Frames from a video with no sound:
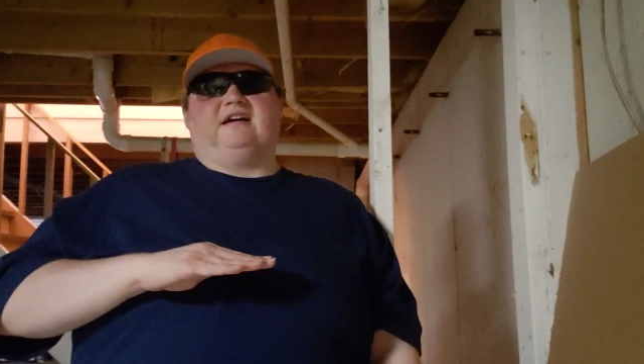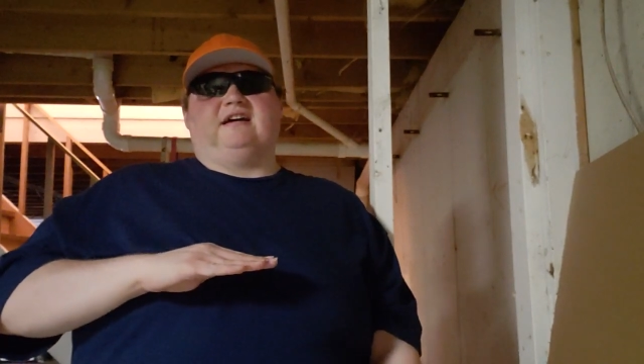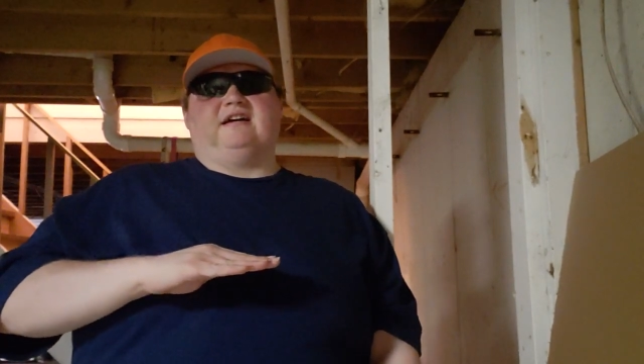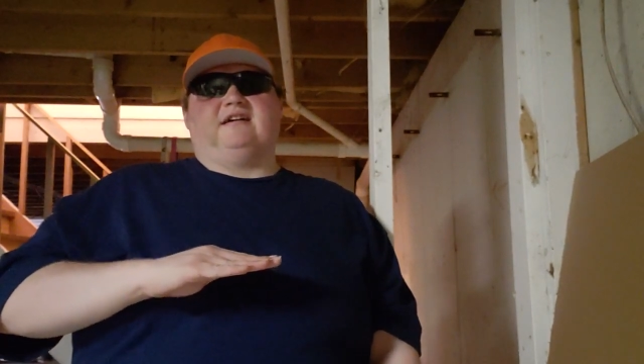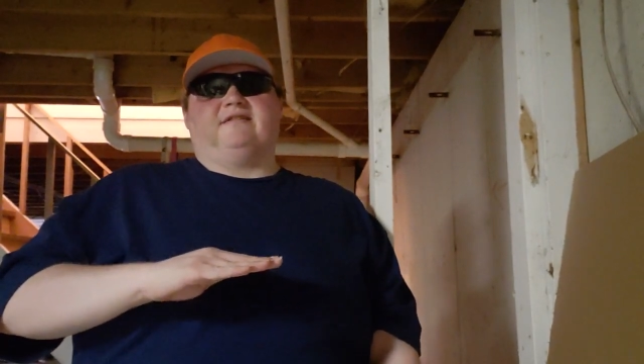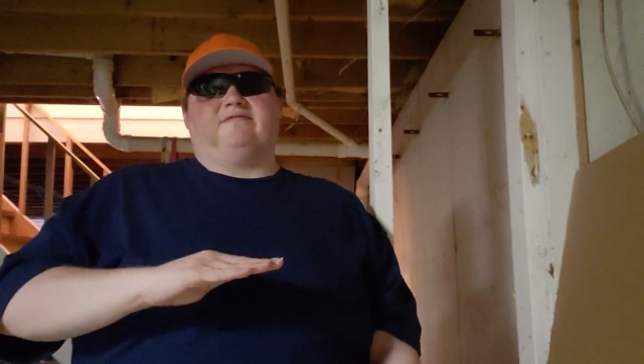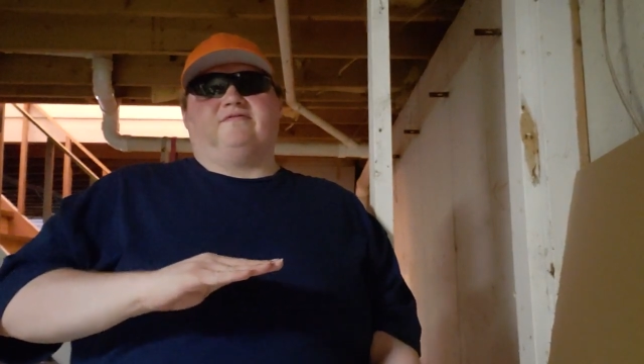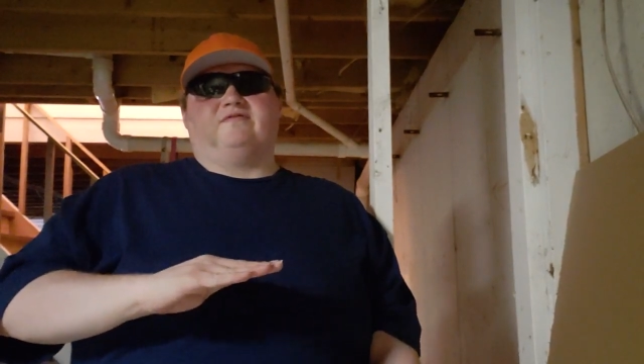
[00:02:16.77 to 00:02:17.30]

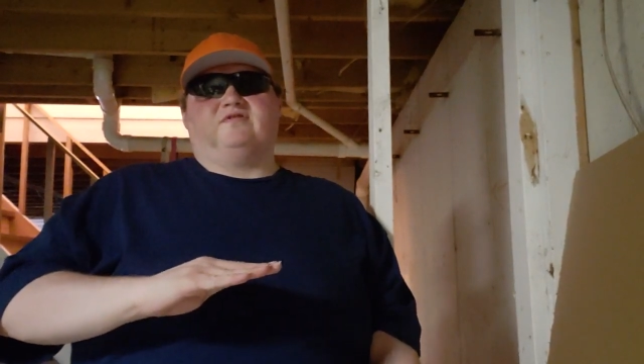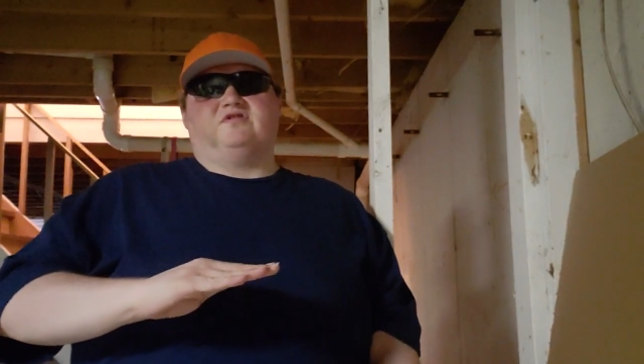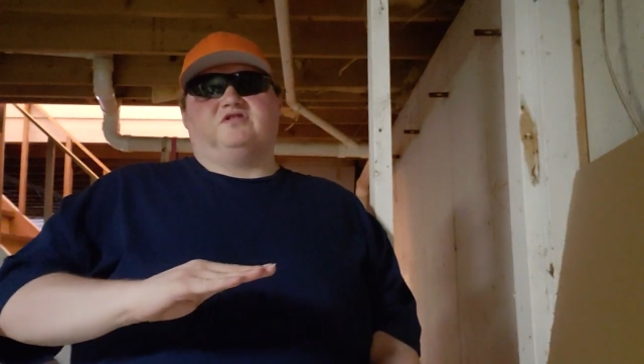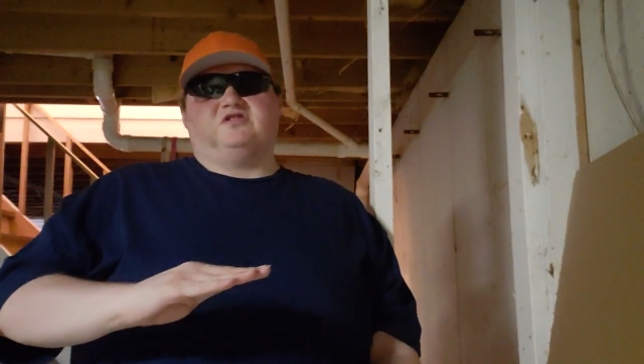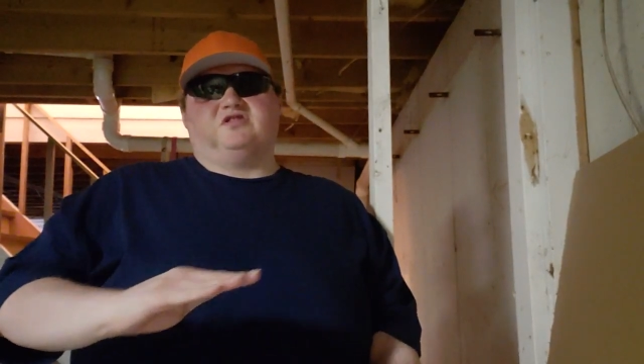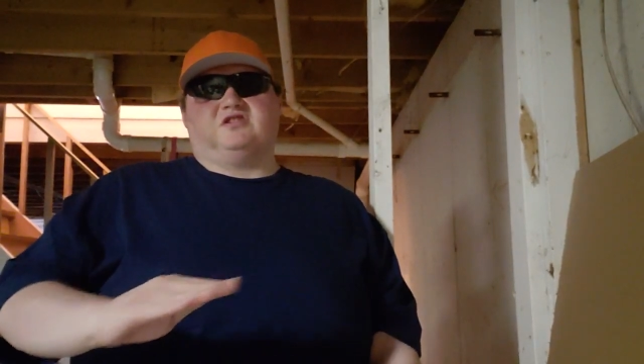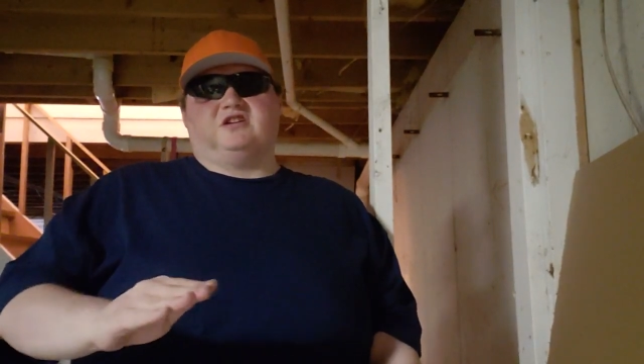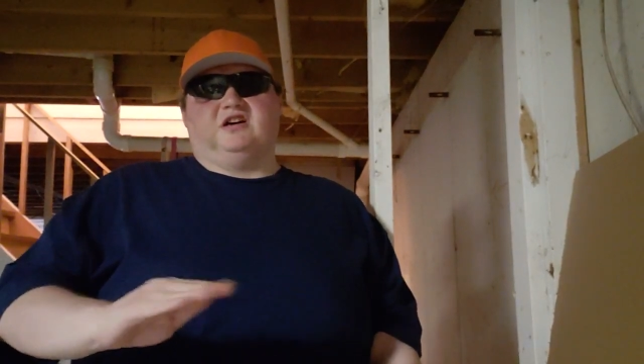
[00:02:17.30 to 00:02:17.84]
have
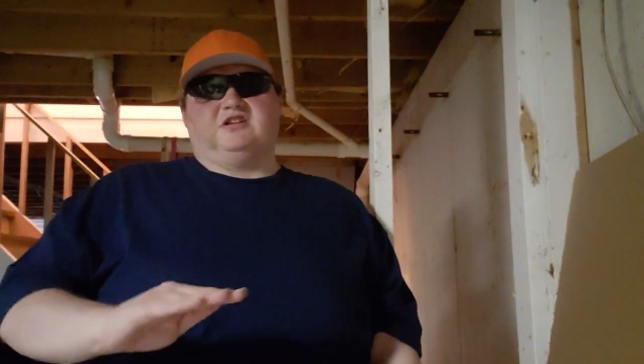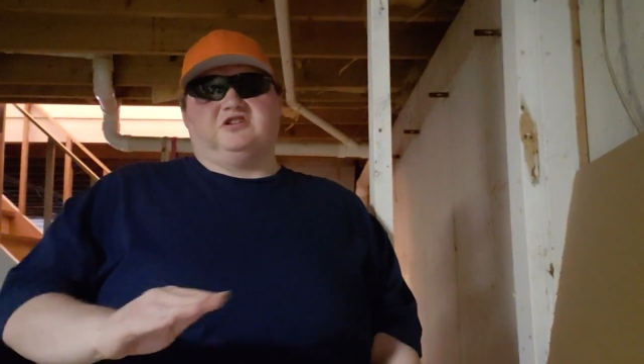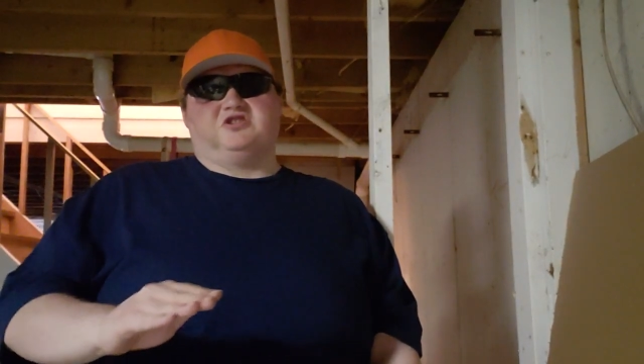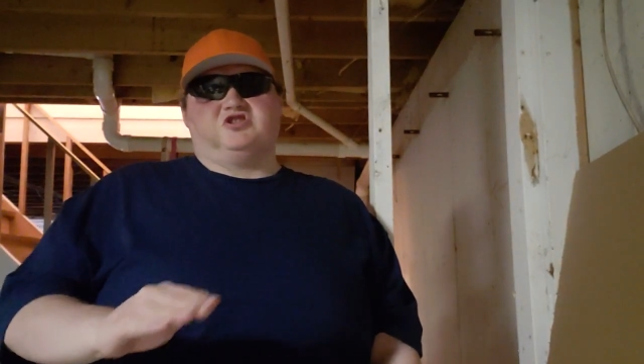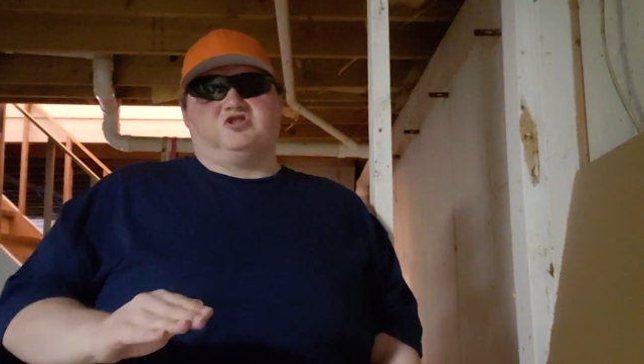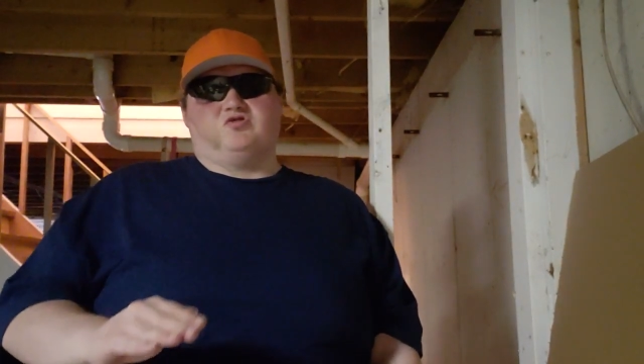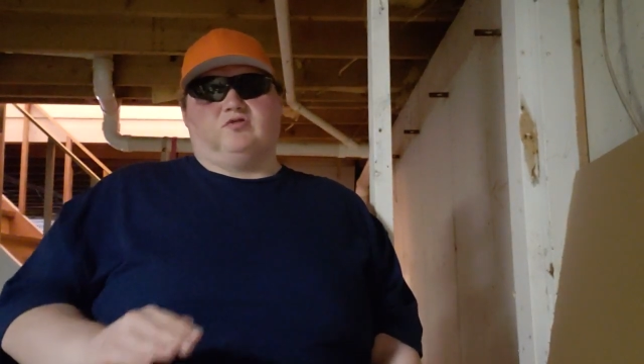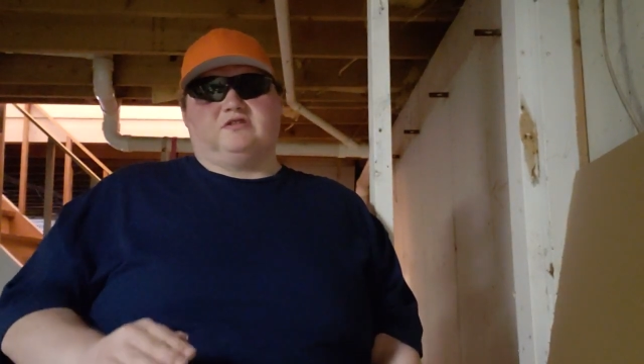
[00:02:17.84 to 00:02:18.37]
to cut it
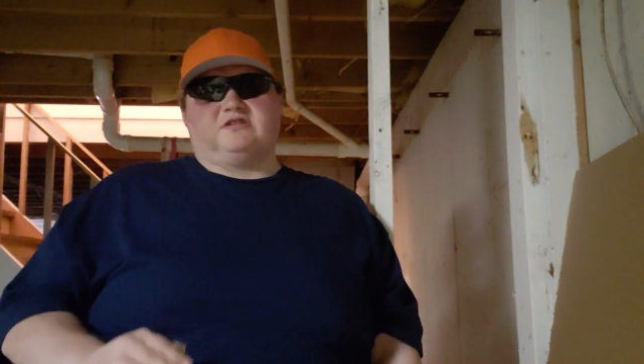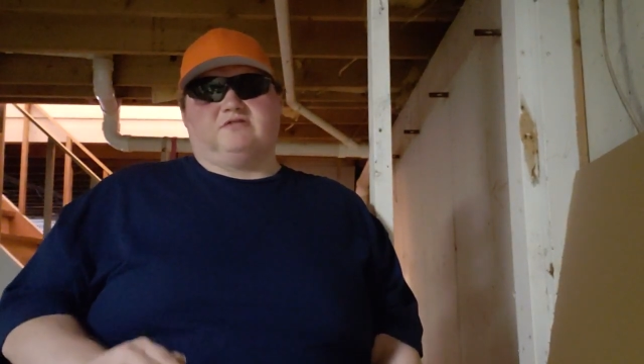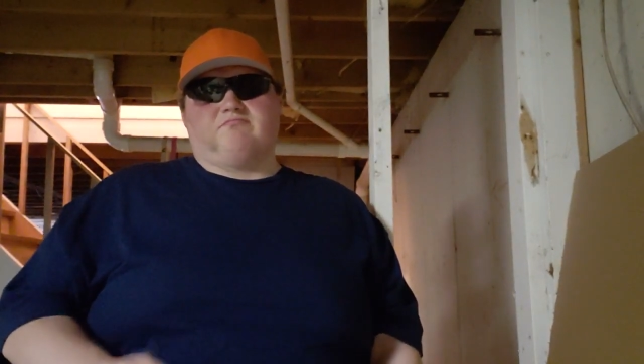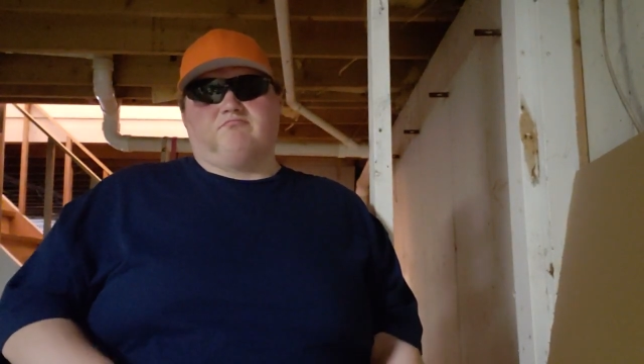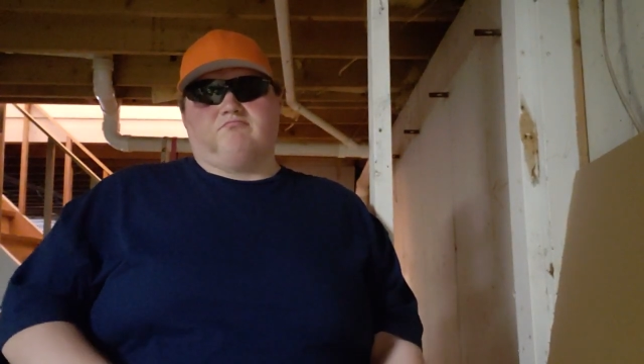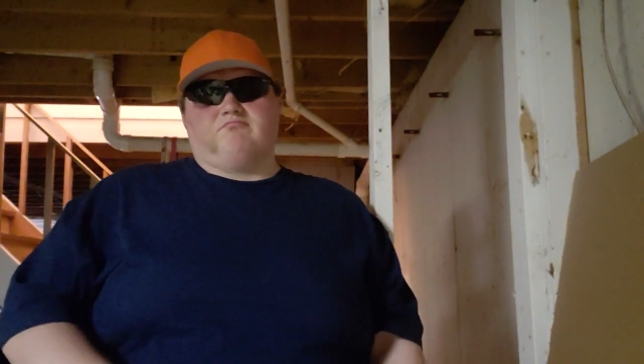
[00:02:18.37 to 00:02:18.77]
short.